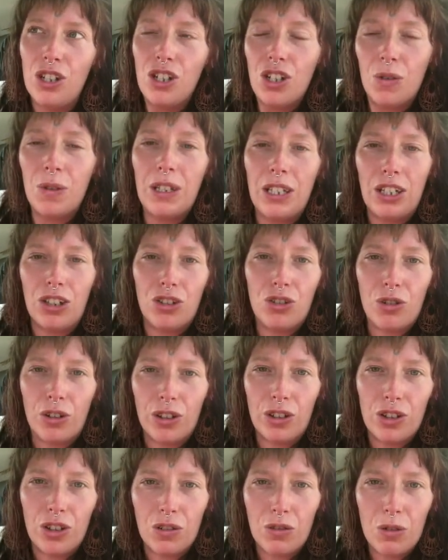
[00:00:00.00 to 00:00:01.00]
doing the
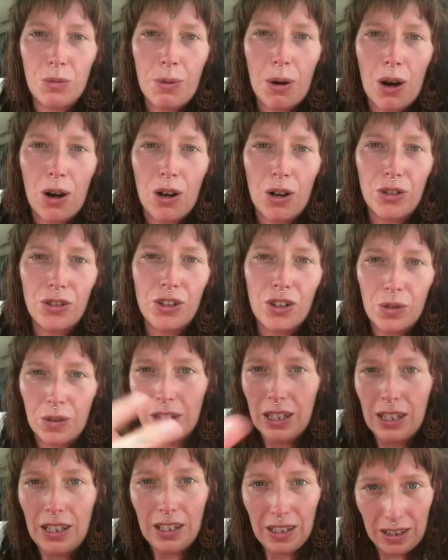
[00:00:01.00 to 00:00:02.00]
astrology reports,
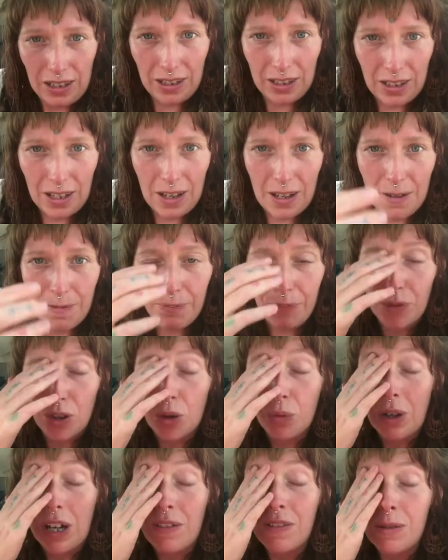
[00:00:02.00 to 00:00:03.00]
doing
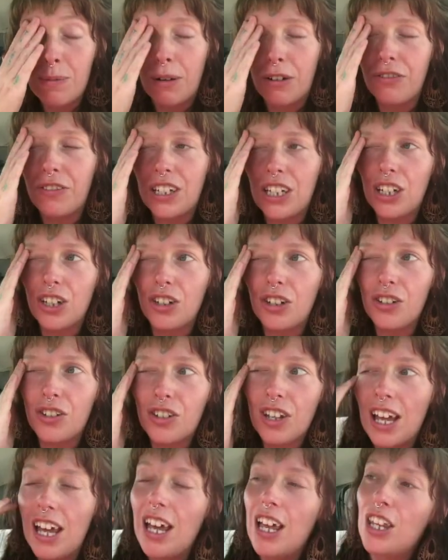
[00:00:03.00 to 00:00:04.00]
the Wavespell
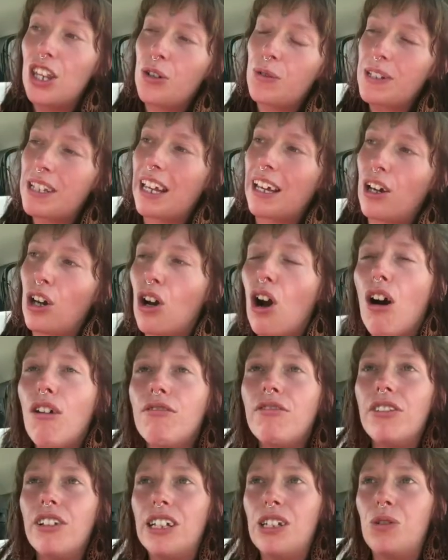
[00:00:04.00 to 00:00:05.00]
videos, there was like a
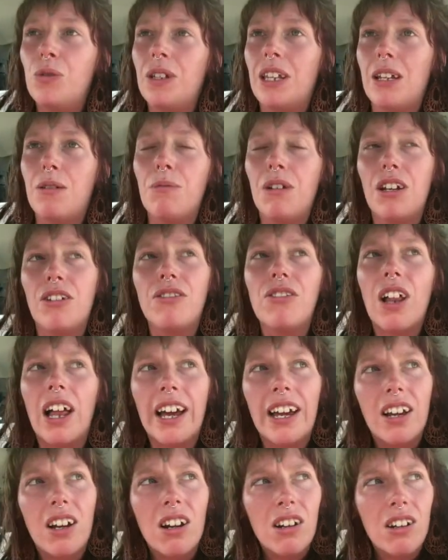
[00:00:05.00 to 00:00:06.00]
conflict within me of
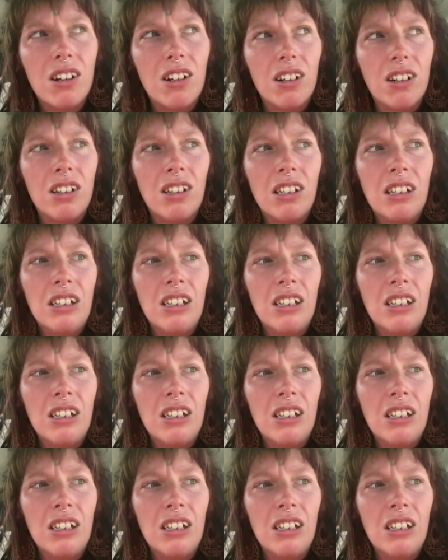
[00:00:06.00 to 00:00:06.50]
like, oh,